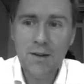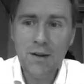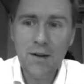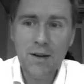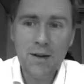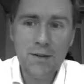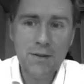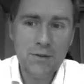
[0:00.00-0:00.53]

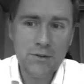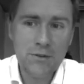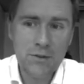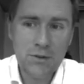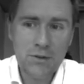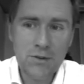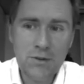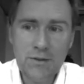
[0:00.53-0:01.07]
and the
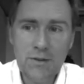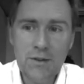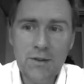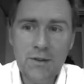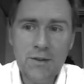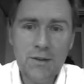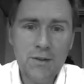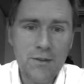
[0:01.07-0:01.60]
circles,
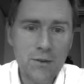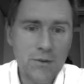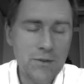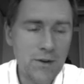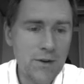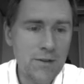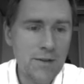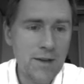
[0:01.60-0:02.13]
those
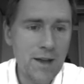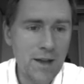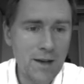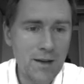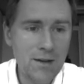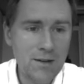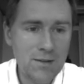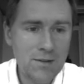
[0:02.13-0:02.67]
are the
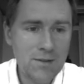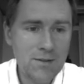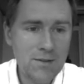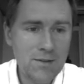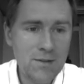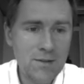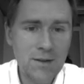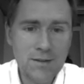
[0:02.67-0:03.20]
endless
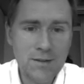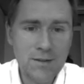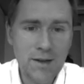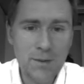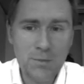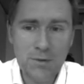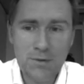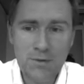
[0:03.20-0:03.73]

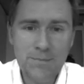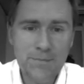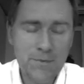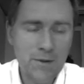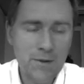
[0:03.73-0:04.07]
examples.